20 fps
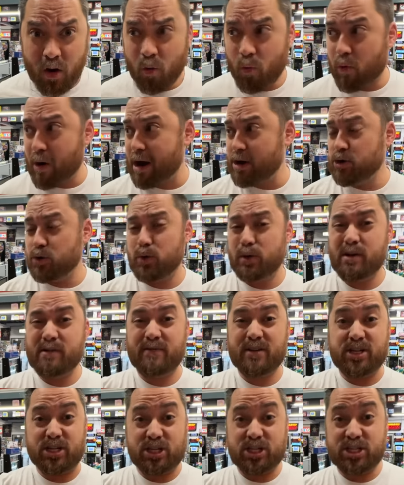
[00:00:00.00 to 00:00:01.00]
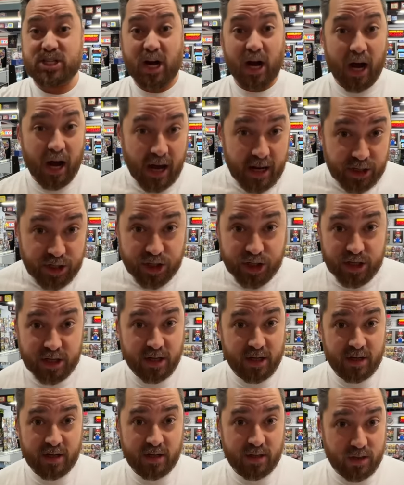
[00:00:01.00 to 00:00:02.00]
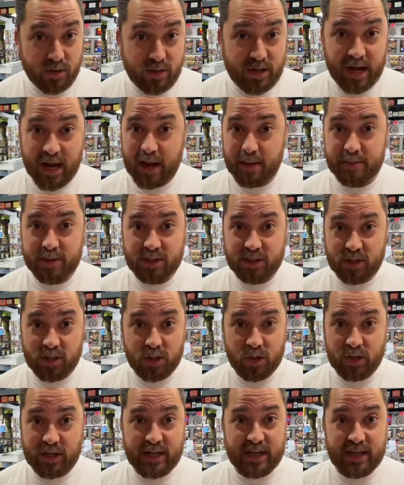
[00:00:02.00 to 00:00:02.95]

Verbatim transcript: Why do you even touch new games, dude?